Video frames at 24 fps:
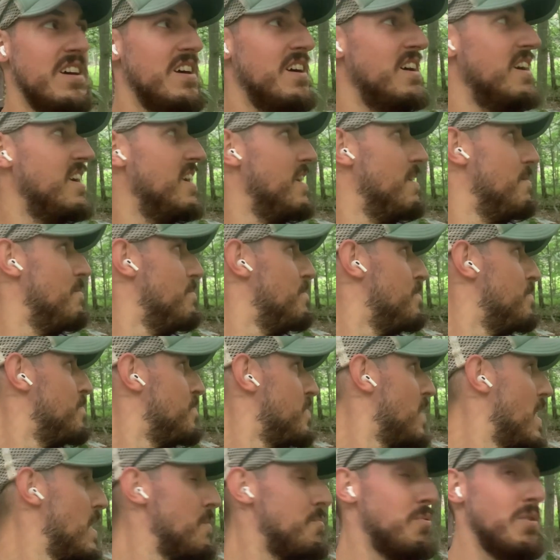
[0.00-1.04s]
um,
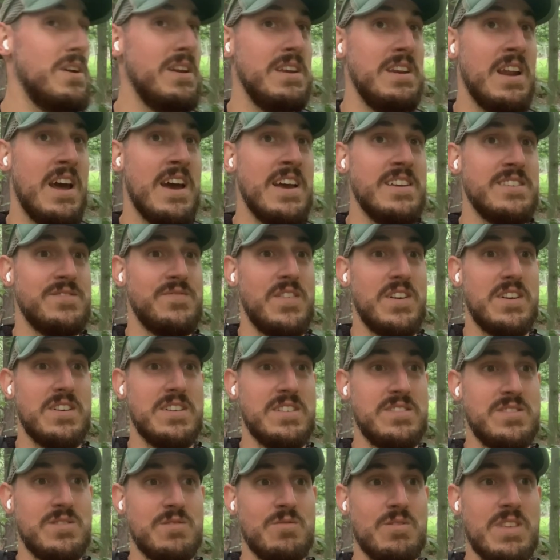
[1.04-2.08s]
and pretty nice,
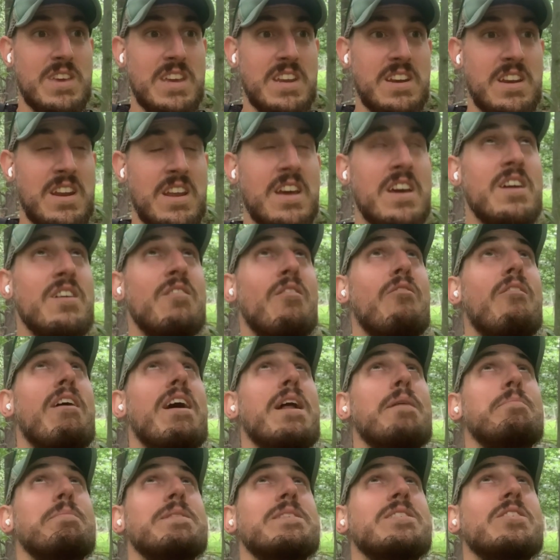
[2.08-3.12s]
very soothing
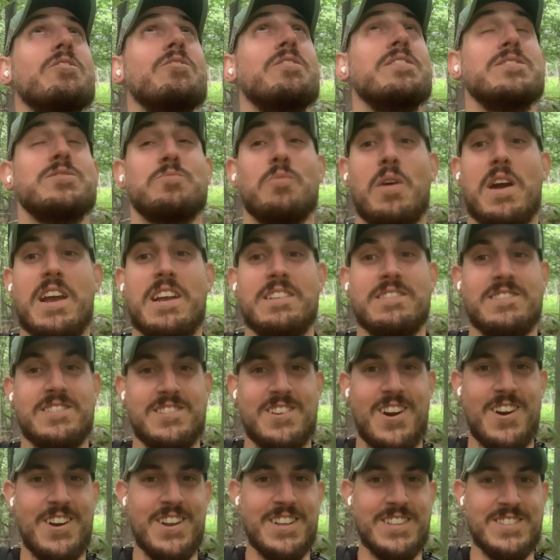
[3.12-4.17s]
right up until this rain
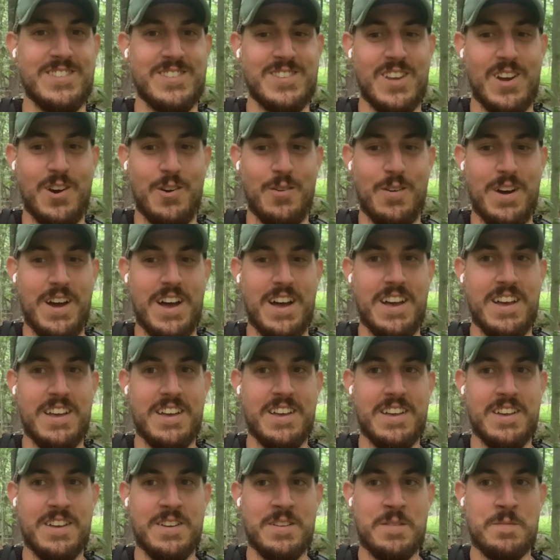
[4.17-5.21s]
started. So
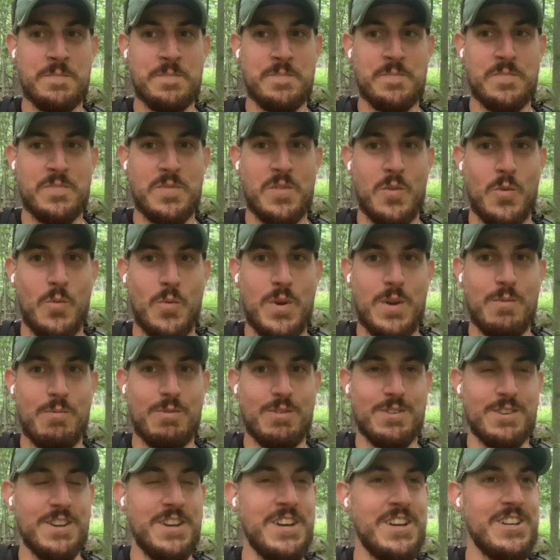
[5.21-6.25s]
uh, we
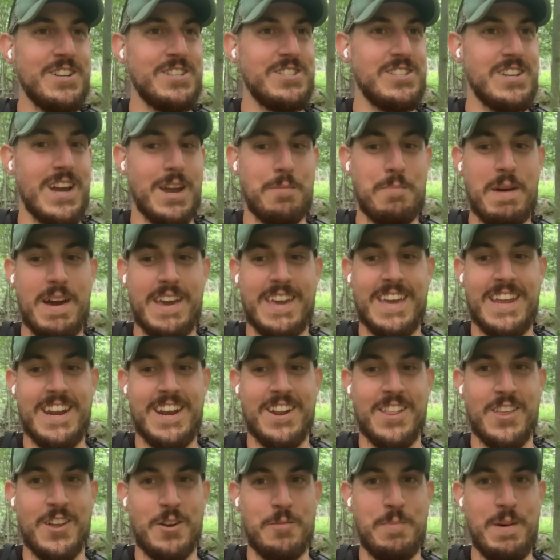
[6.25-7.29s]
will check back in in
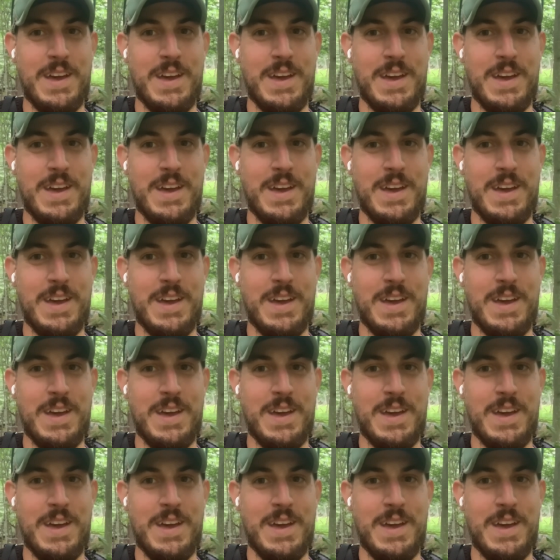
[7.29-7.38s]
a little